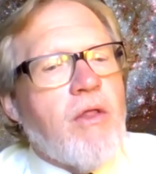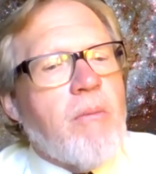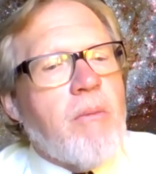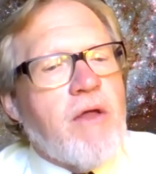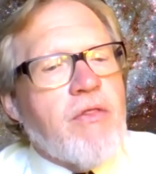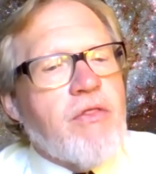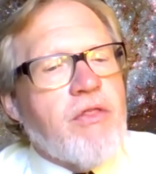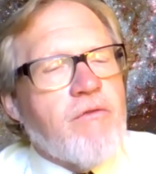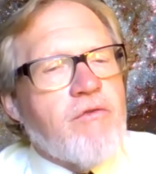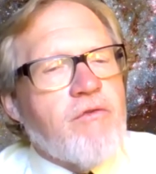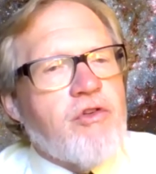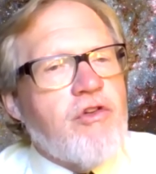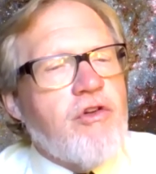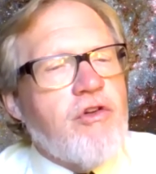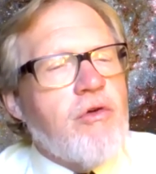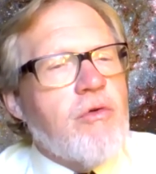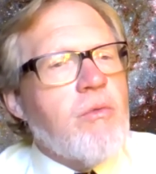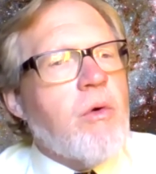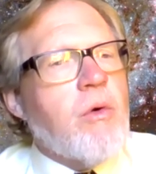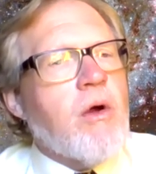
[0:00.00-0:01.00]
the month of
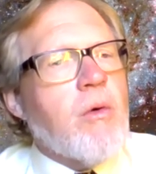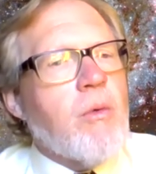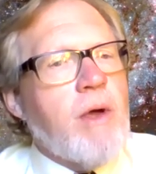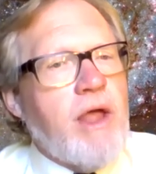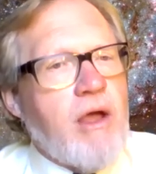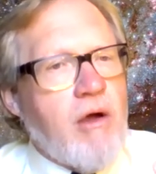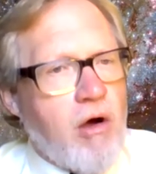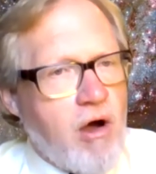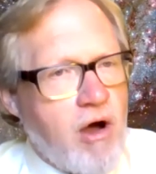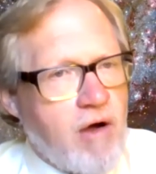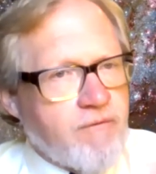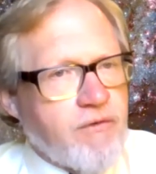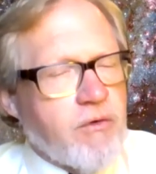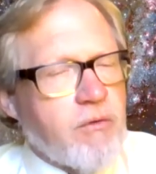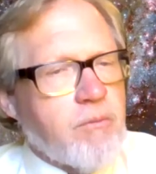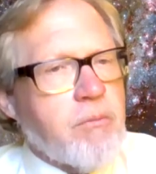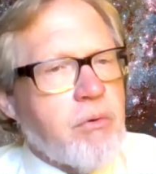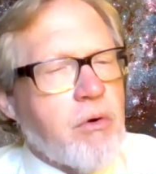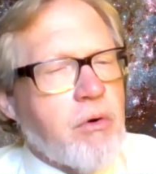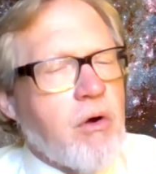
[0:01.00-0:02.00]
June where we
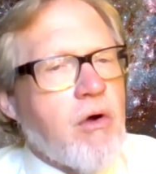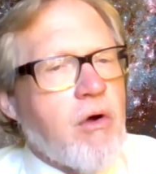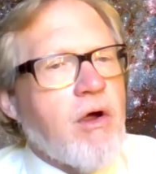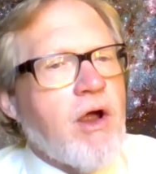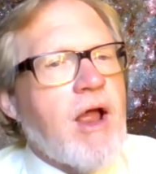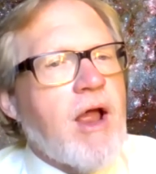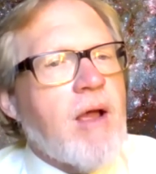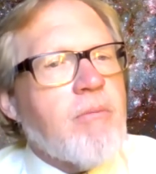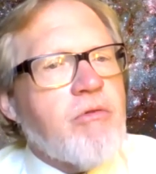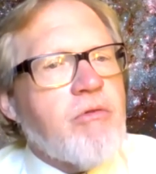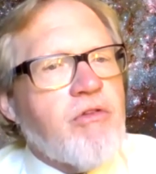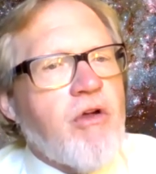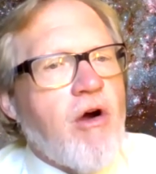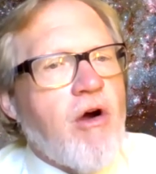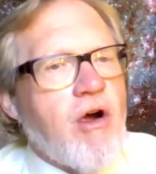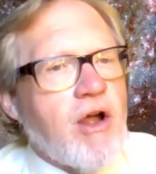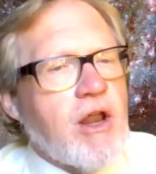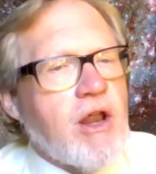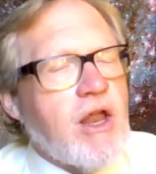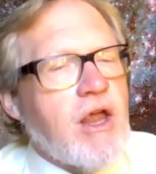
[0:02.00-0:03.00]
offer programs
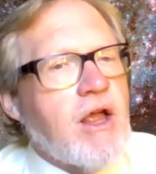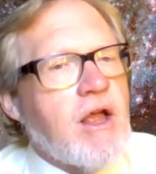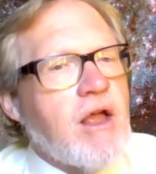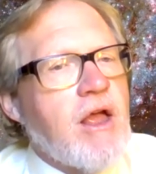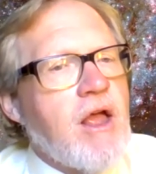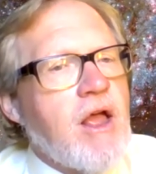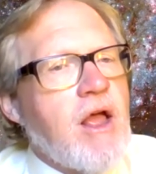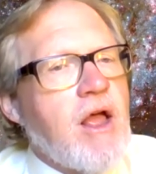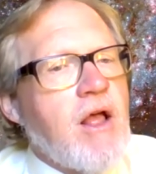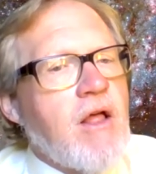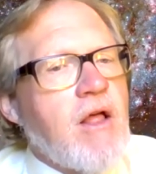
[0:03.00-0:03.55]
targeting